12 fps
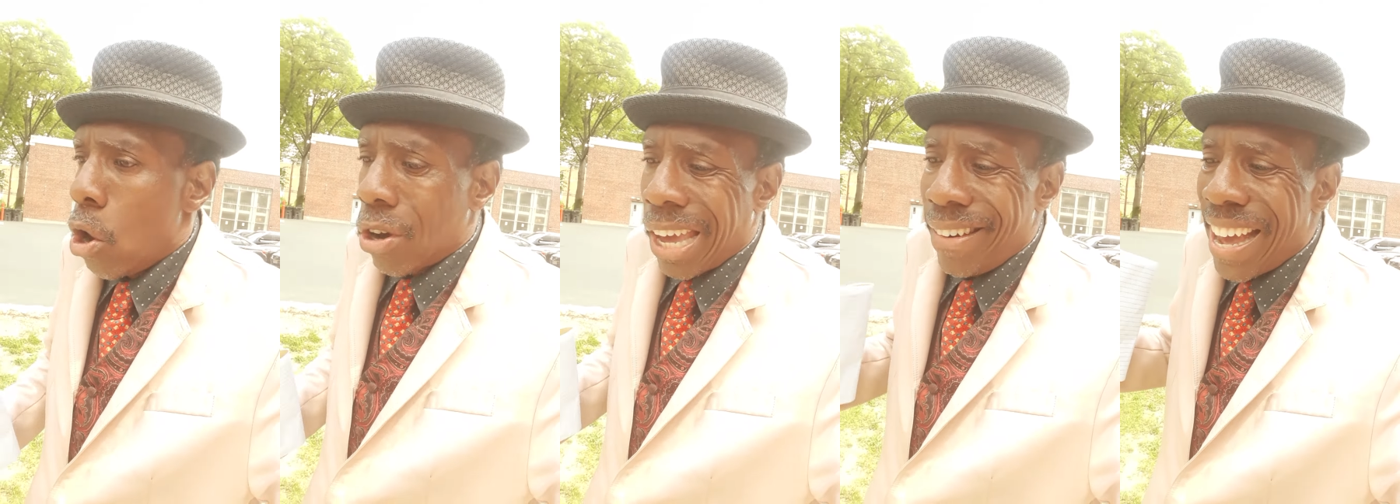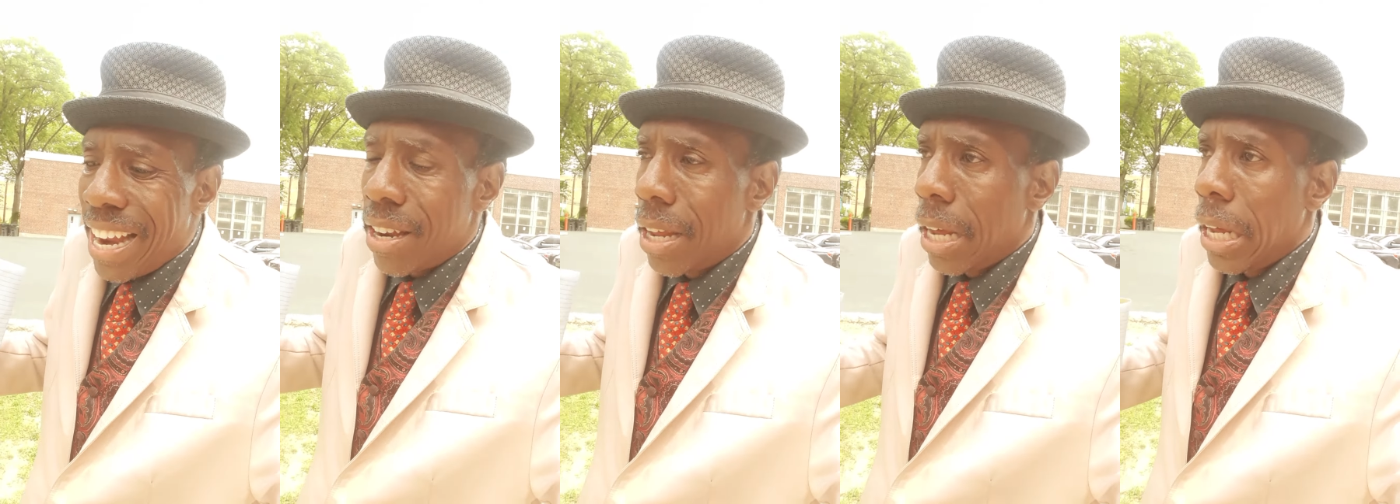Okay,
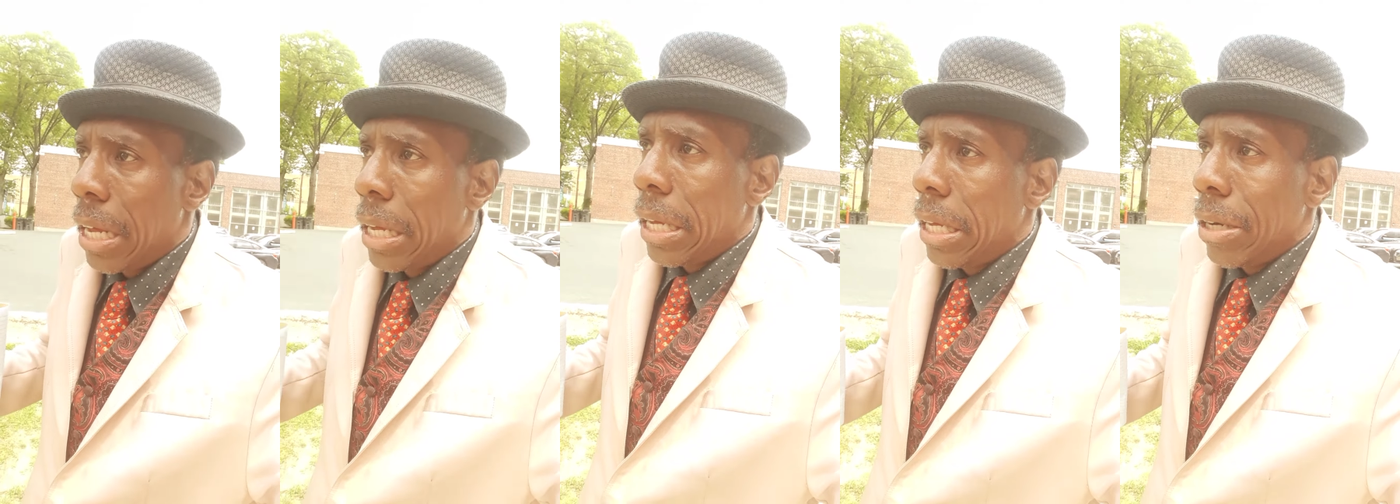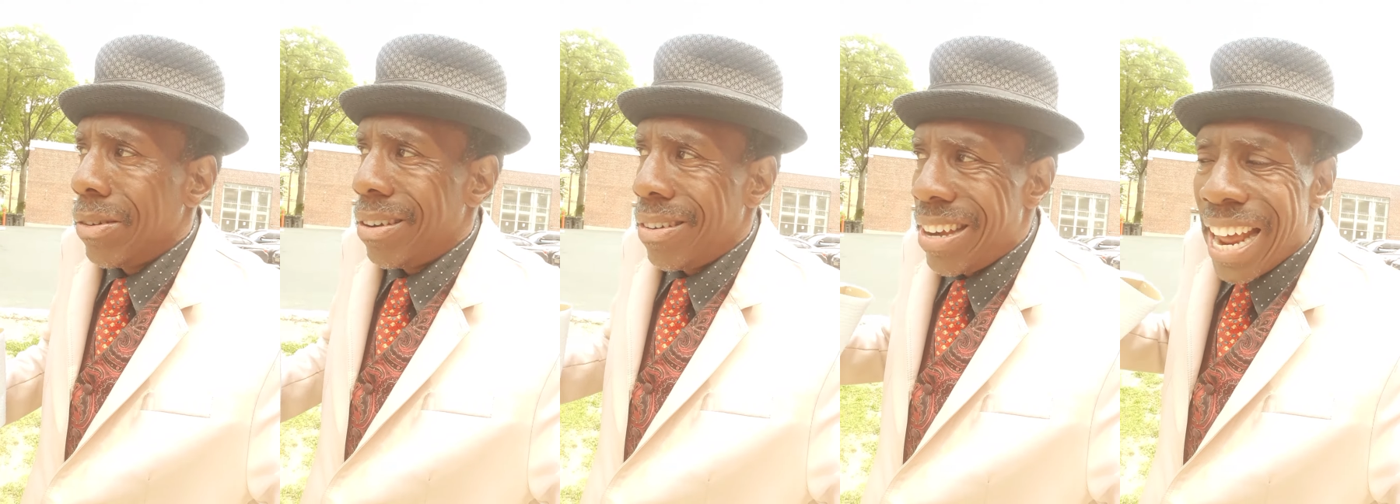that
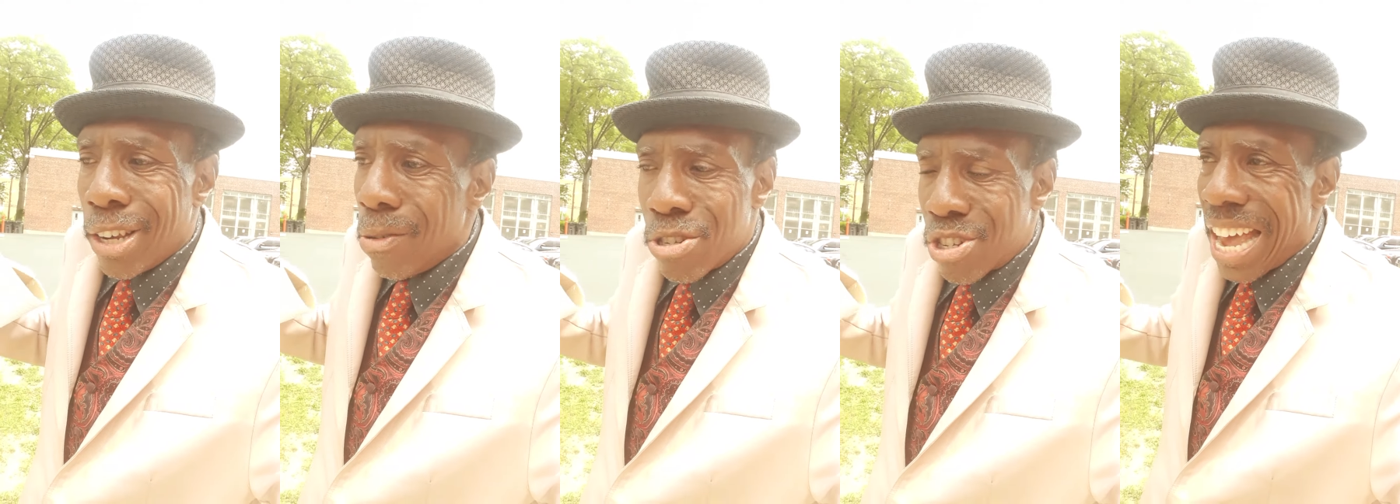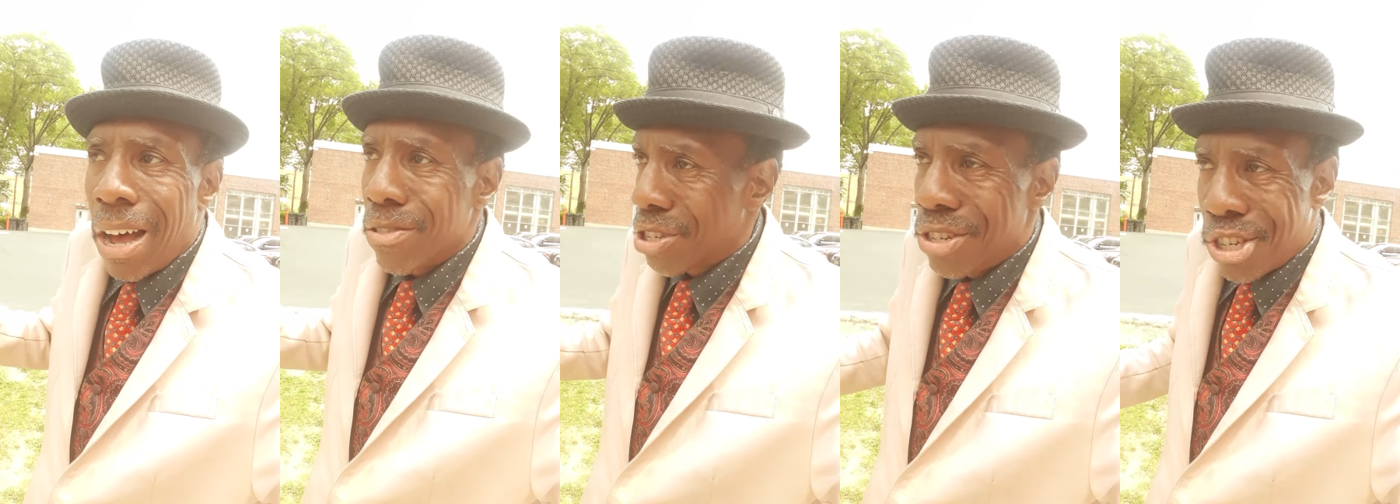that don't
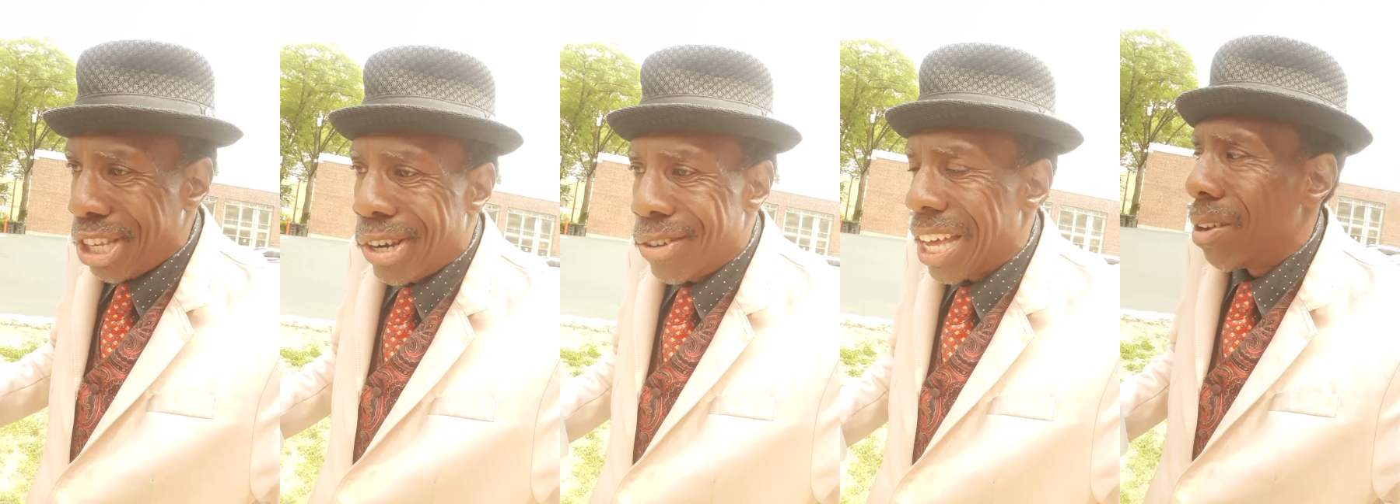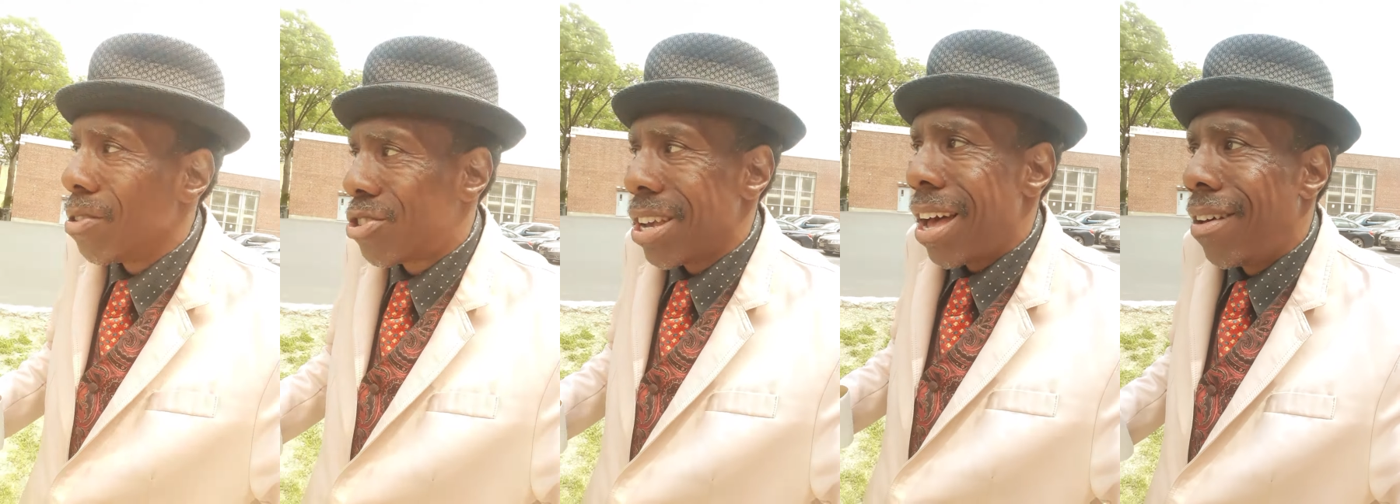sound sincere. That
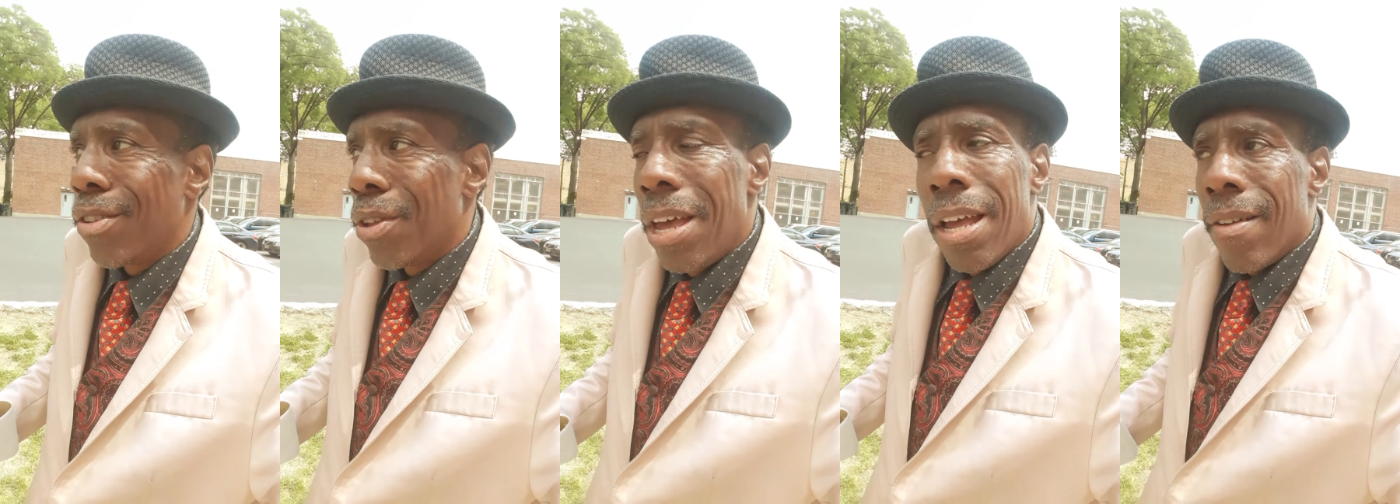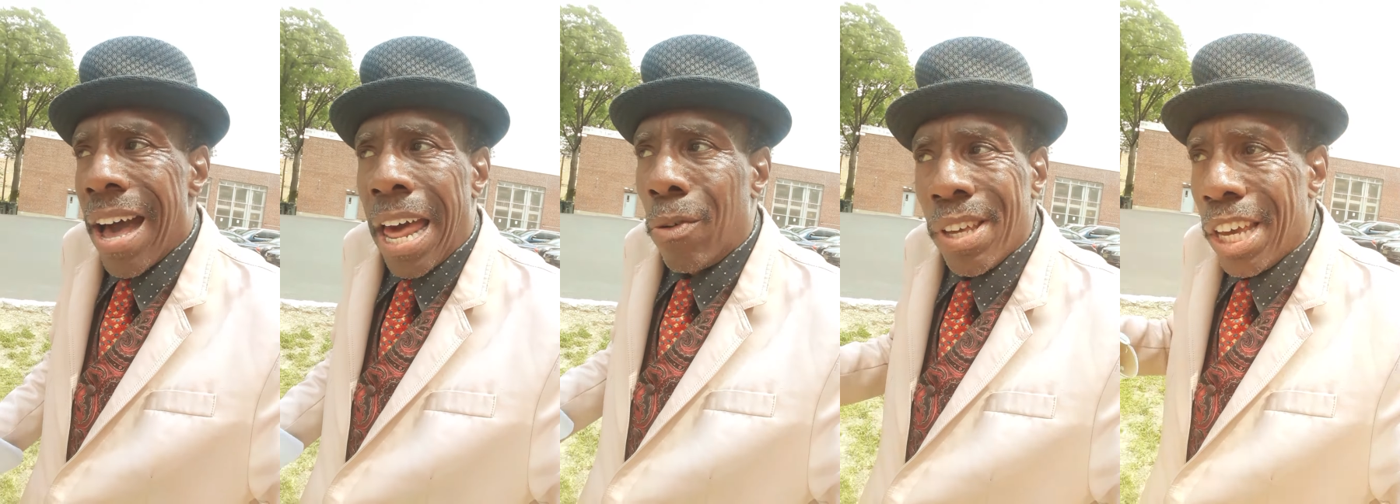don't sound,
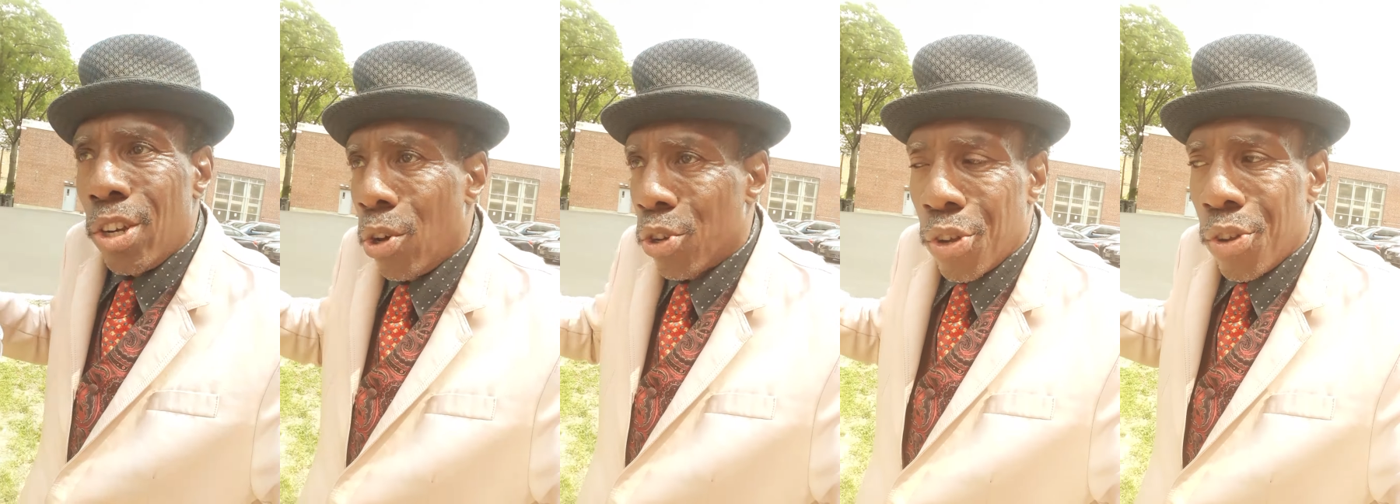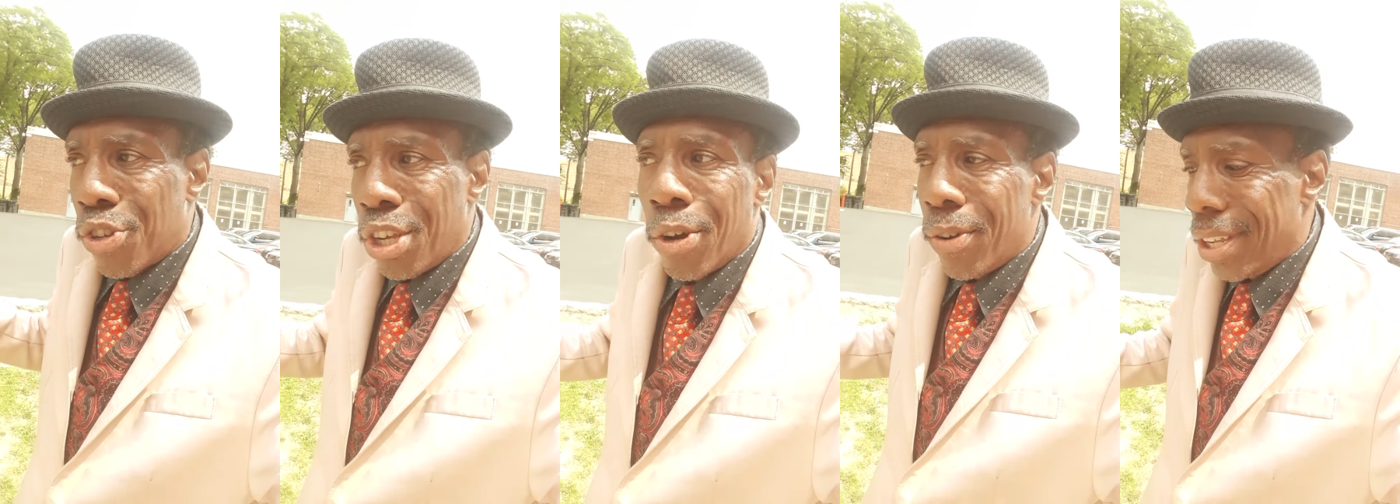I don't hear no
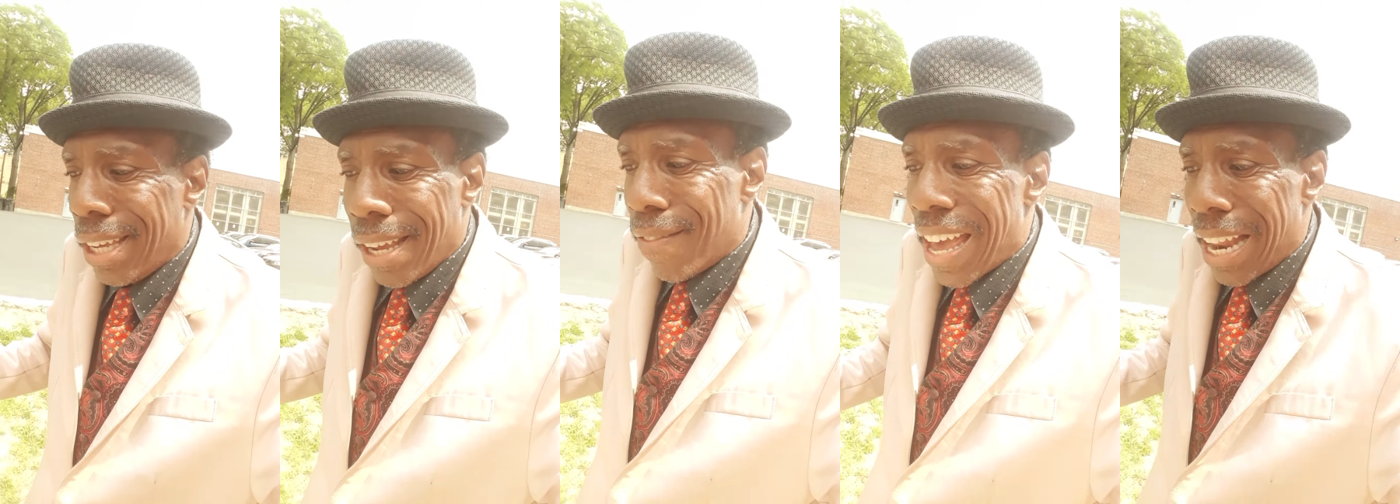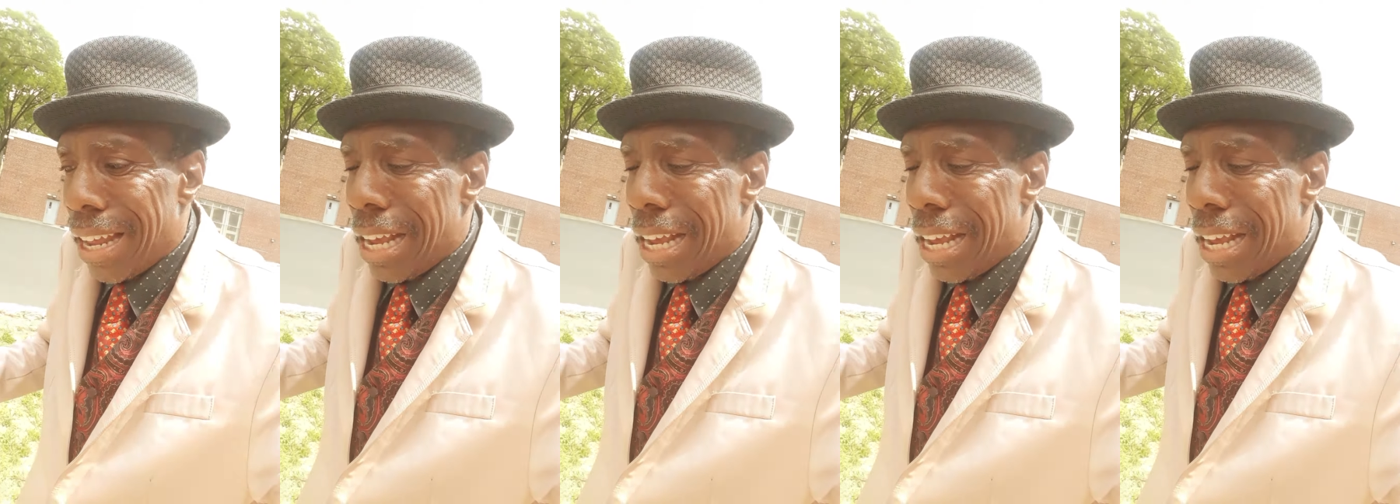sincerity in that